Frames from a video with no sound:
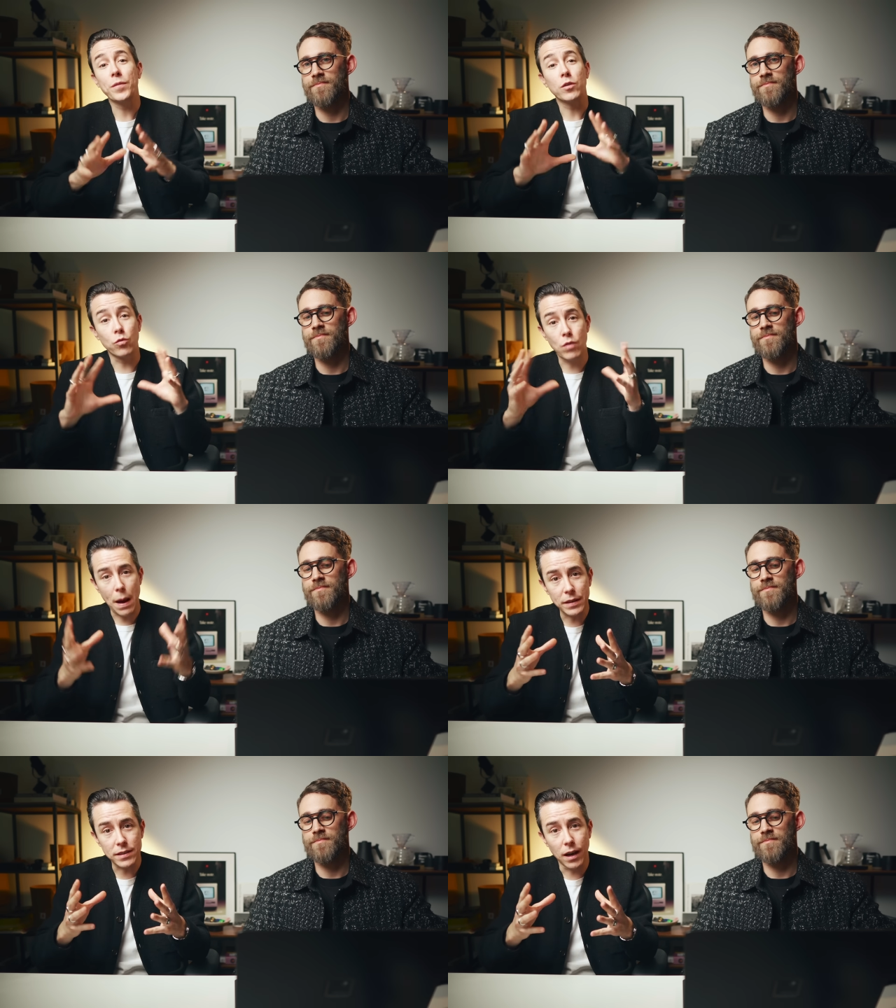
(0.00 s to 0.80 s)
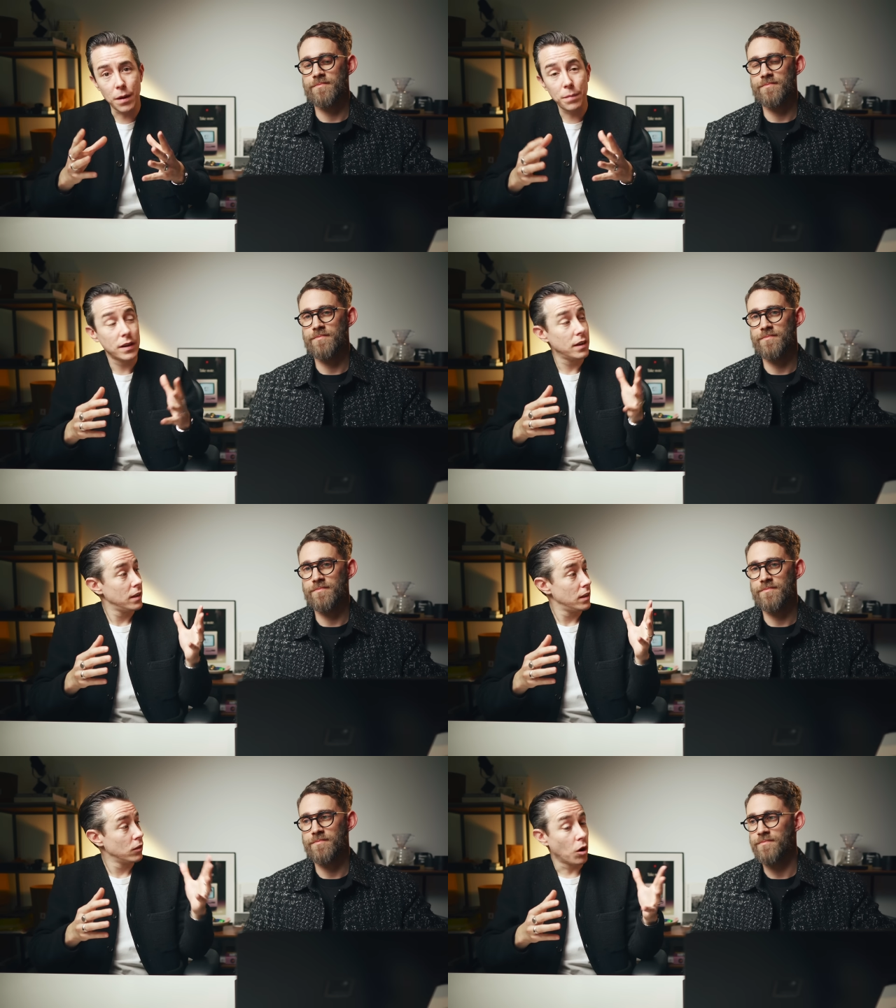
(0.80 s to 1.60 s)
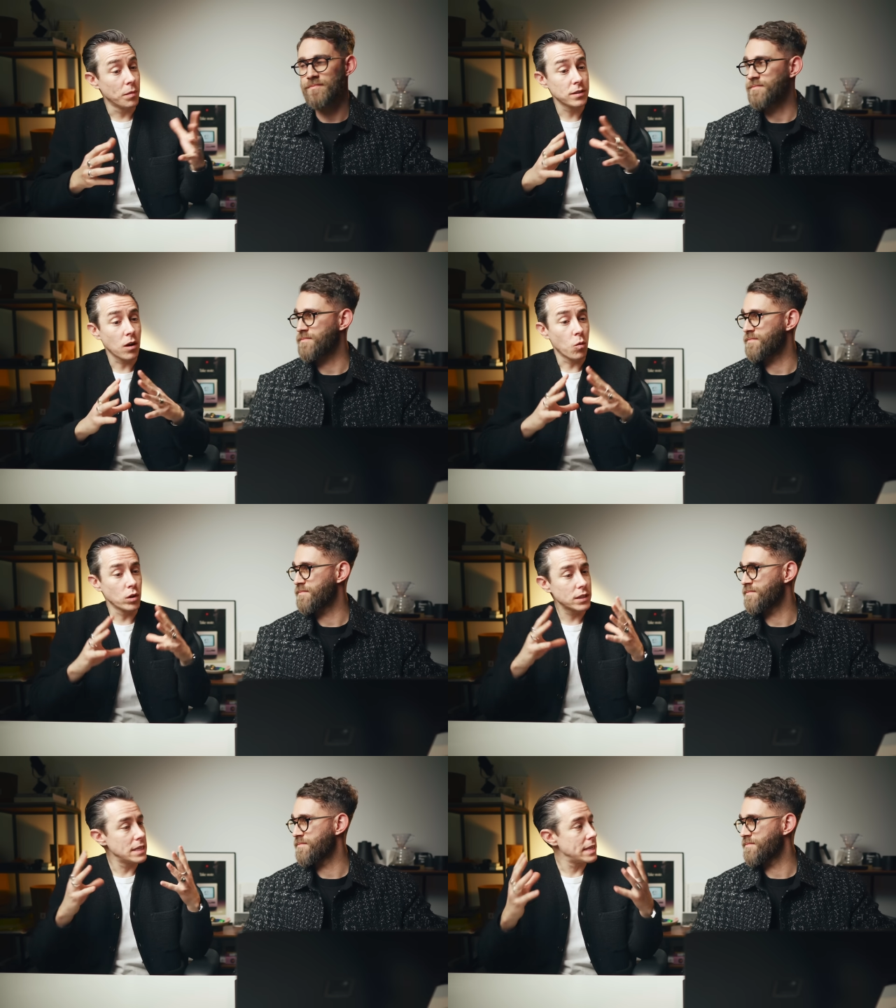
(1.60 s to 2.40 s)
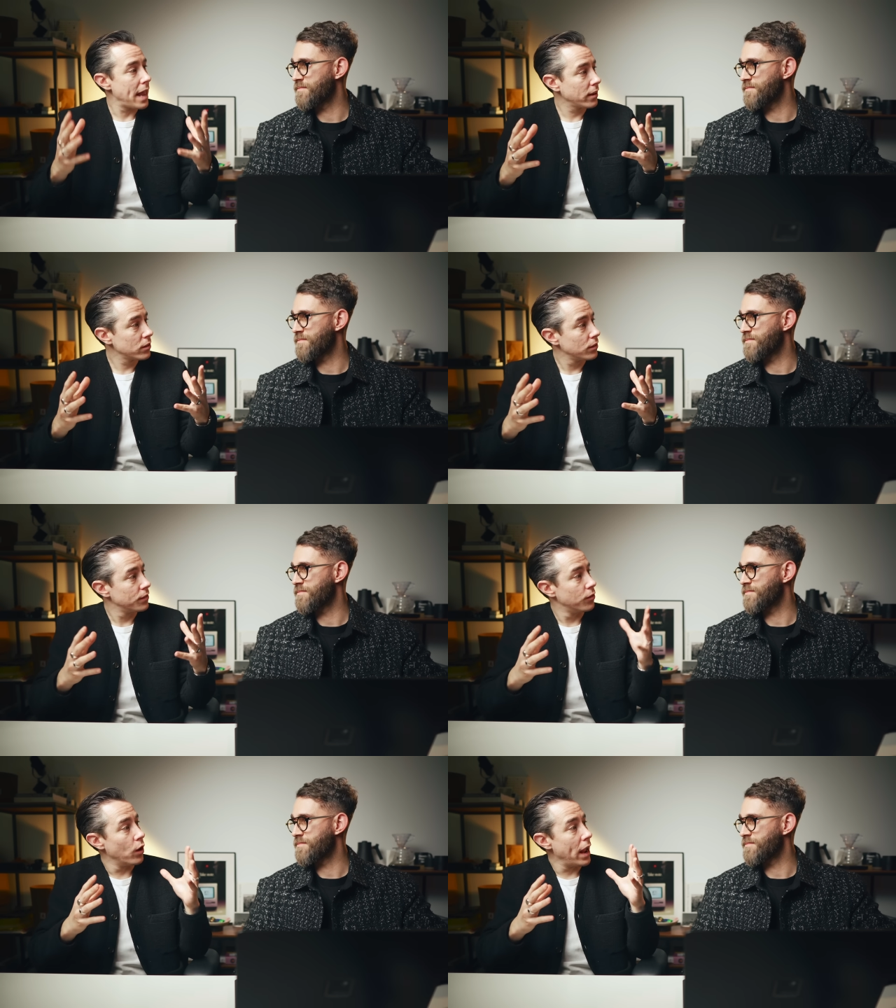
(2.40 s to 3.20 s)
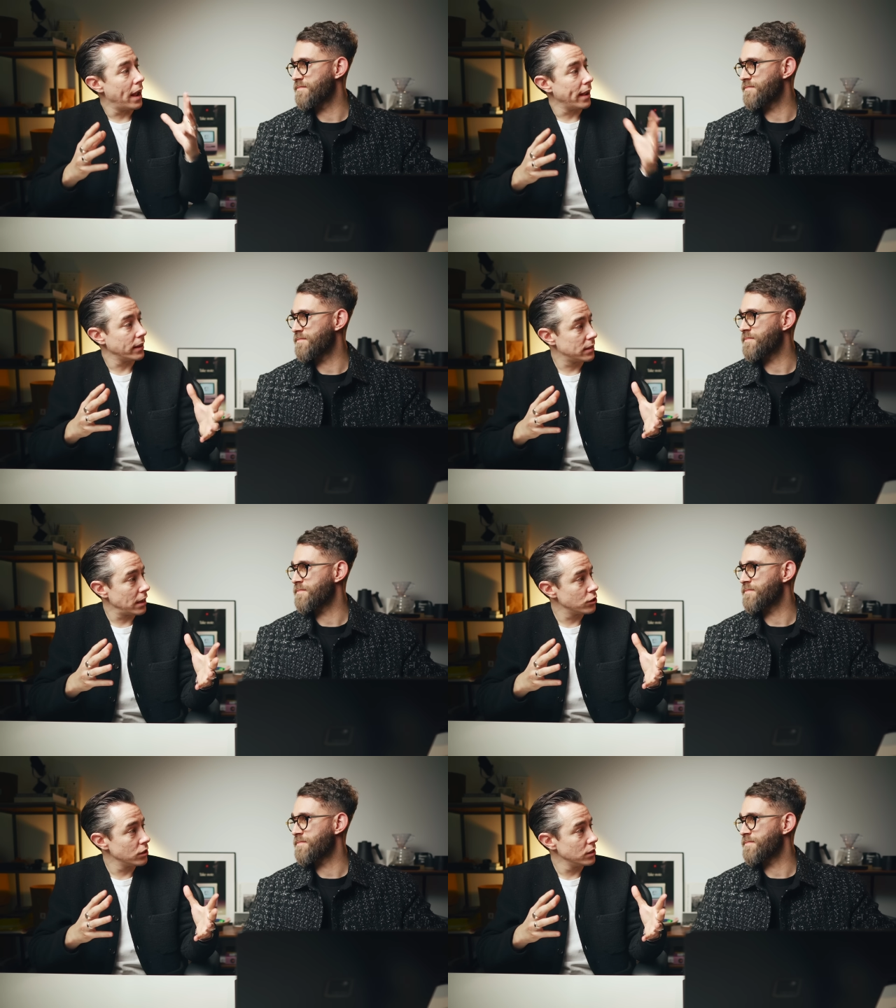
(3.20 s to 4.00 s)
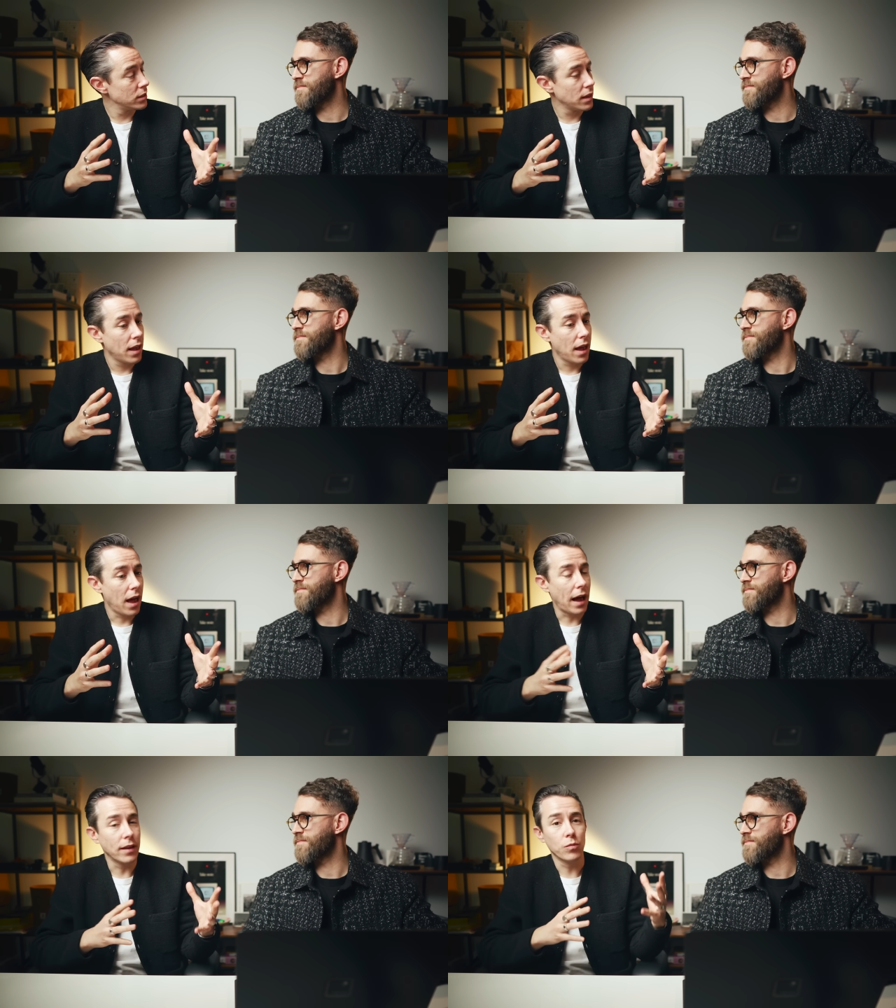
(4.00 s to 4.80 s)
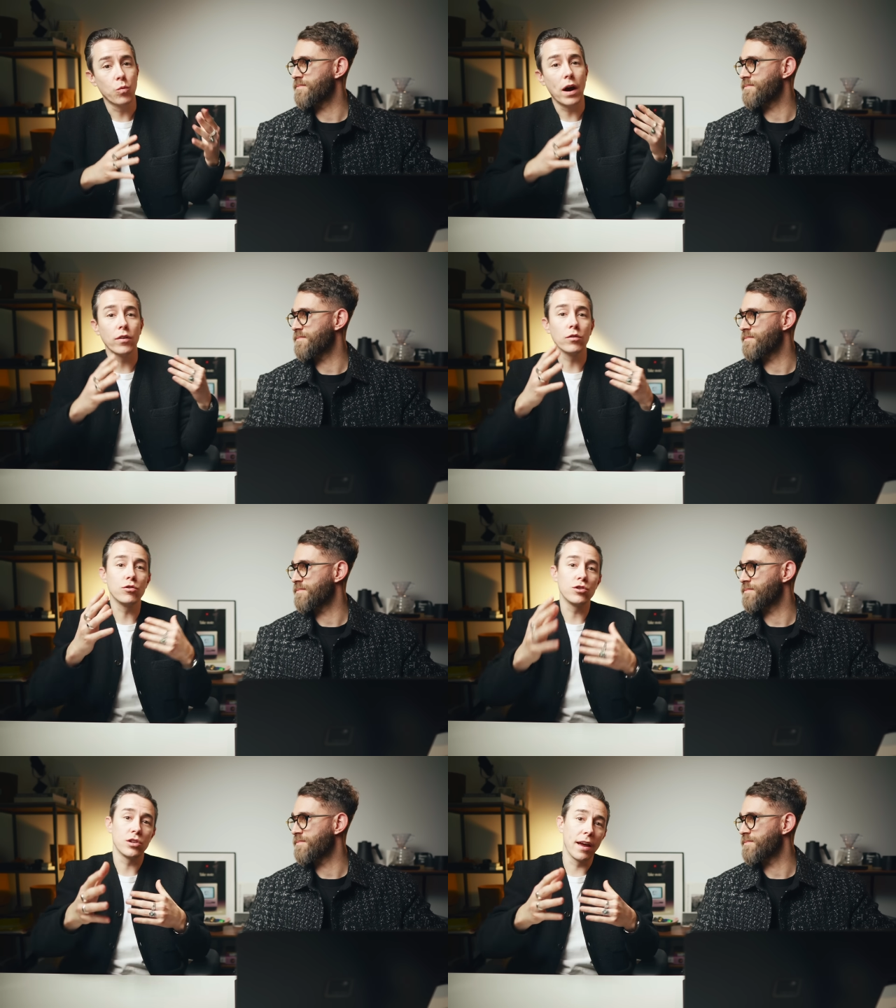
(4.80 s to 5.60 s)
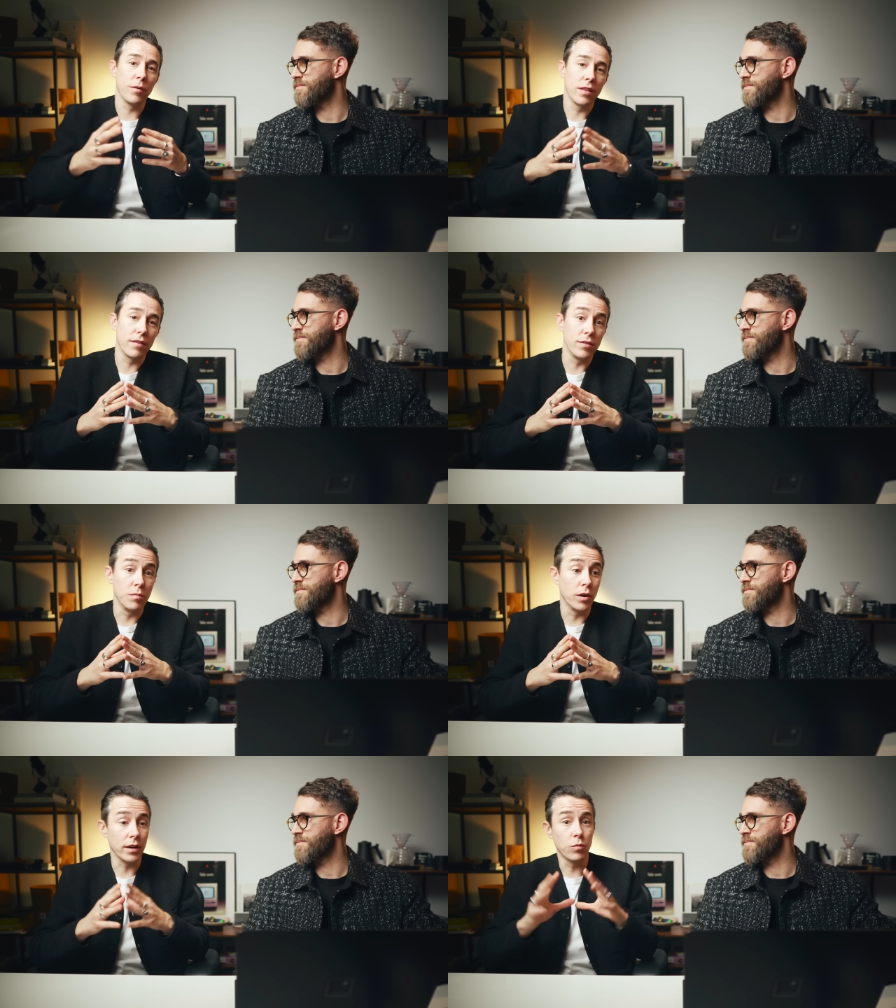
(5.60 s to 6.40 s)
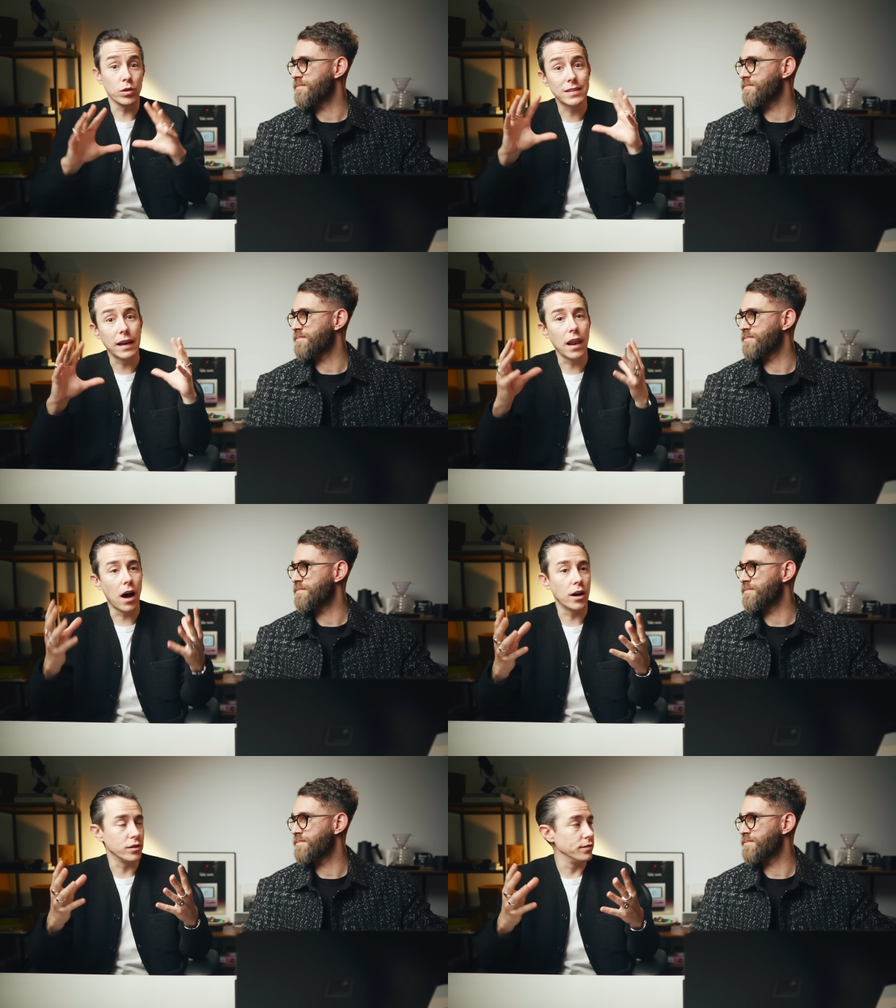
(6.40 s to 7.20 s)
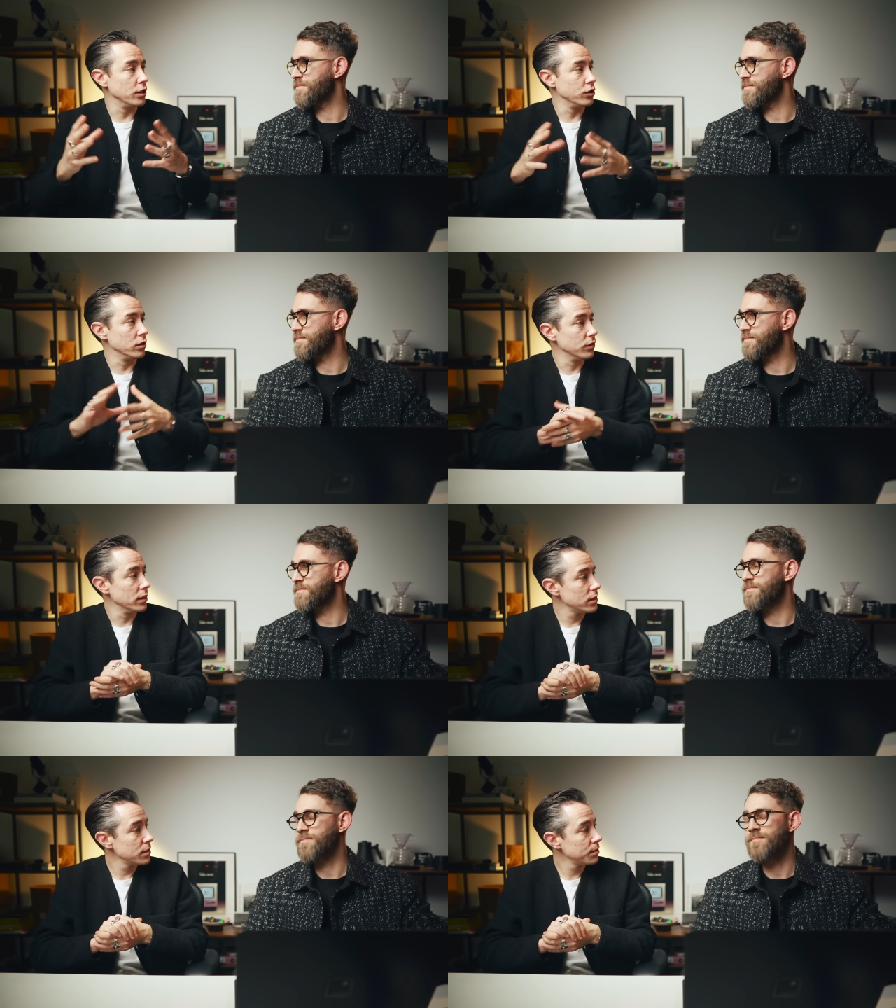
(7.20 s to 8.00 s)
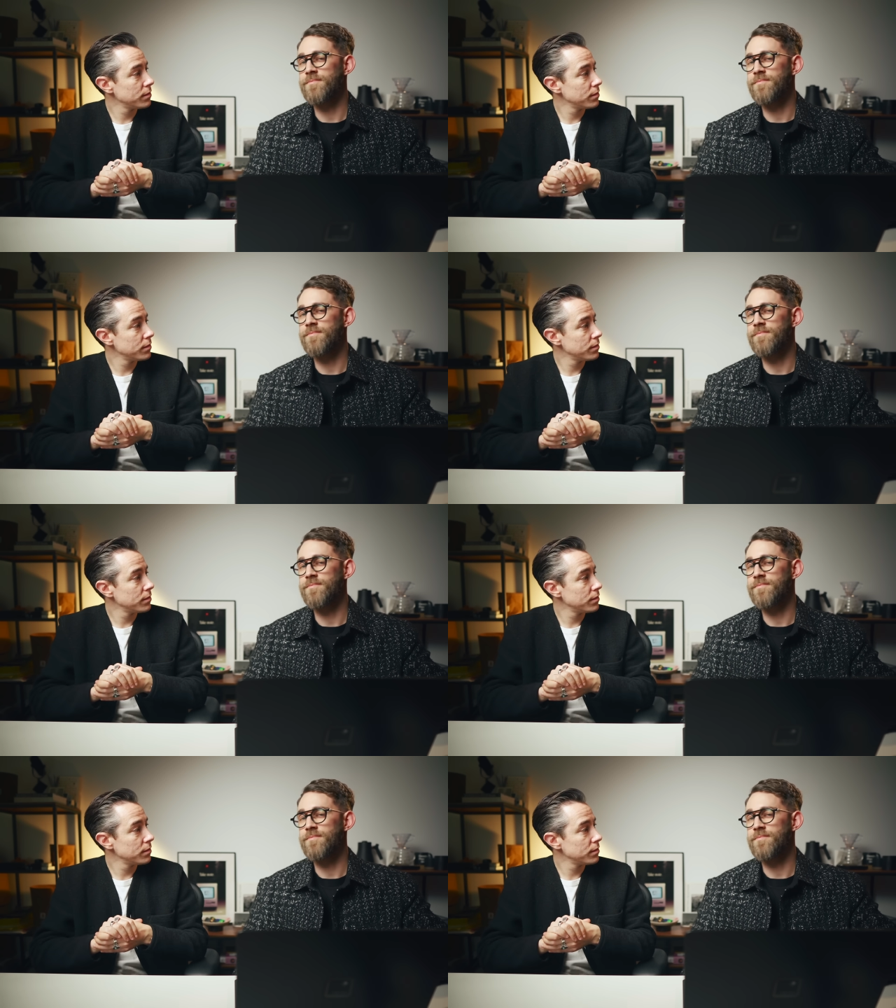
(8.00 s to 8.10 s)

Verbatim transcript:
Speaker 1: To wrap this up, Thomas, what's next for AI extensions, and why don't you share with everybody what's the larger vision of this?